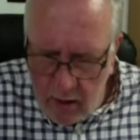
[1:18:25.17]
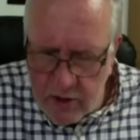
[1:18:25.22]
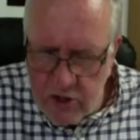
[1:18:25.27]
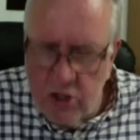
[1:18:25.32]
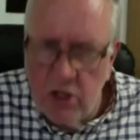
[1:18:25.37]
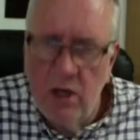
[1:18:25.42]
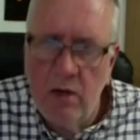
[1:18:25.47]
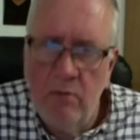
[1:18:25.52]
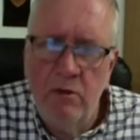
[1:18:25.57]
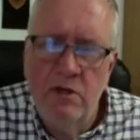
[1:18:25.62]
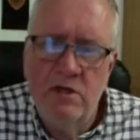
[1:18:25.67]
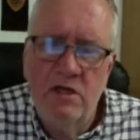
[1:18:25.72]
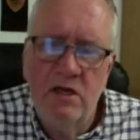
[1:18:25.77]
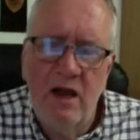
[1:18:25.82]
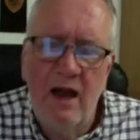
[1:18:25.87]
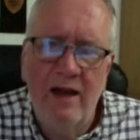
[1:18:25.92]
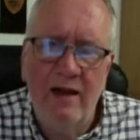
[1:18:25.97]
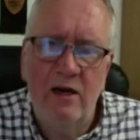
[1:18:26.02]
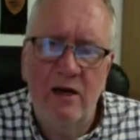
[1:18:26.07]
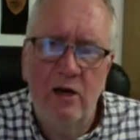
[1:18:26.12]
Germans
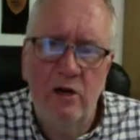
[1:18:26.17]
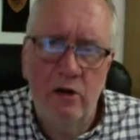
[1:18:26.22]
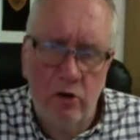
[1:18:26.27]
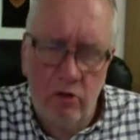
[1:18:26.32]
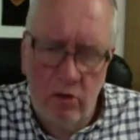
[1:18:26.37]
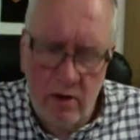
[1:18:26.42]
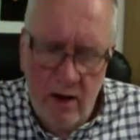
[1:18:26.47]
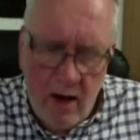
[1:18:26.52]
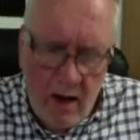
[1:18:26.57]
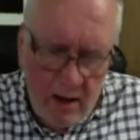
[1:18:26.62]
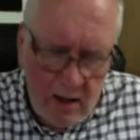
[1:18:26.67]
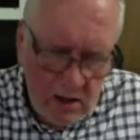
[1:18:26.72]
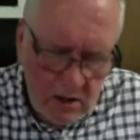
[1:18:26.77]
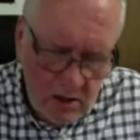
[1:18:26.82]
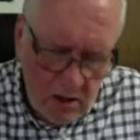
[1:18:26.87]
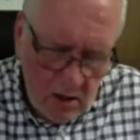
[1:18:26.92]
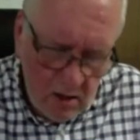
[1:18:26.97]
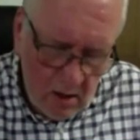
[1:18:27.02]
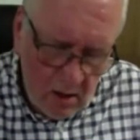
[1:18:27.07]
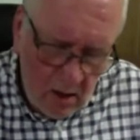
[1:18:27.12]
then can create
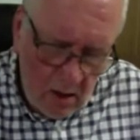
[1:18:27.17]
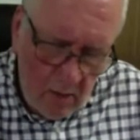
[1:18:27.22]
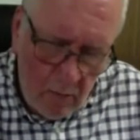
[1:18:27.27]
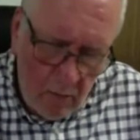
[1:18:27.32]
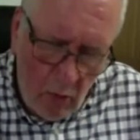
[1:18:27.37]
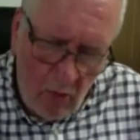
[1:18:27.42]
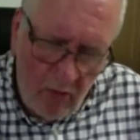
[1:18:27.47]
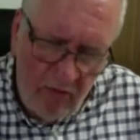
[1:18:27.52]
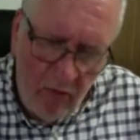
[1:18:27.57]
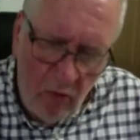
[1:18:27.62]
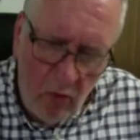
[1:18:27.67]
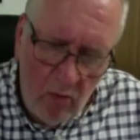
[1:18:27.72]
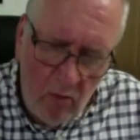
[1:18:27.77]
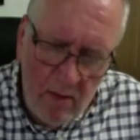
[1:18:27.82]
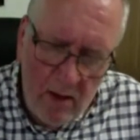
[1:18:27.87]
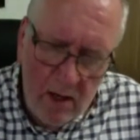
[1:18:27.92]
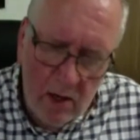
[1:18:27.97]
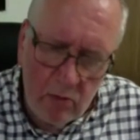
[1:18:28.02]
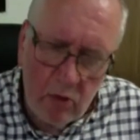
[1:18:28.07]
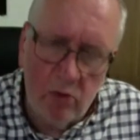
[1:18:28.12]
a more
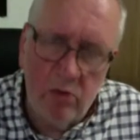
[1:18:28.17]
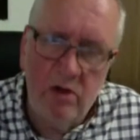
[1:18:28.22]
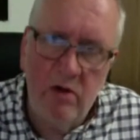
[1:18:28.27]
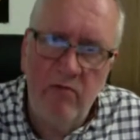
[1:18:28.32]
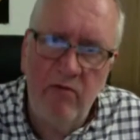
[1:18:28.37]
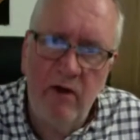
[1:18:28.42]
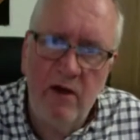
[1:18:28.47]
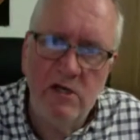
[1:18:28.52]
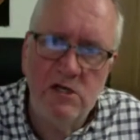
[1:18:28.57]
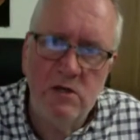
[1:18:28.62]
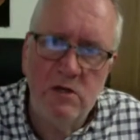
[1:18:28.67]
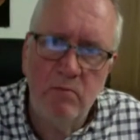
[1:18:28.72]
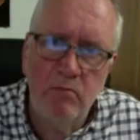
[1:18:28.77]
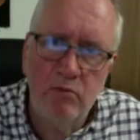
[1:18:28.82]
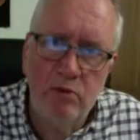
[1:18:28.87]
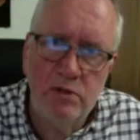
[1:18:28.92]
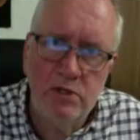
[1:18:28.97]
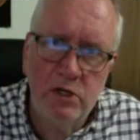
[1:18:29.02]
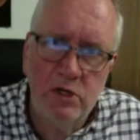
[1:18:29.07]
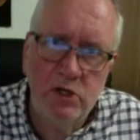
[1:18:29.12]
formidable defensive
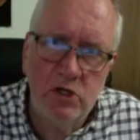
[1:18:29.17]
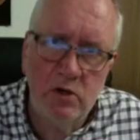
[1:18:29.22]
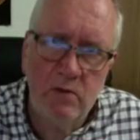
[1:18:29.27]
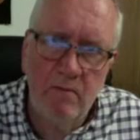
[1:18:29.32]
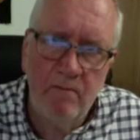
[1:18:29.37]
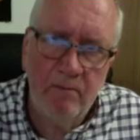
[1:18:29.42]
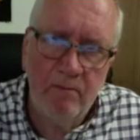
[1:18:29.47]
position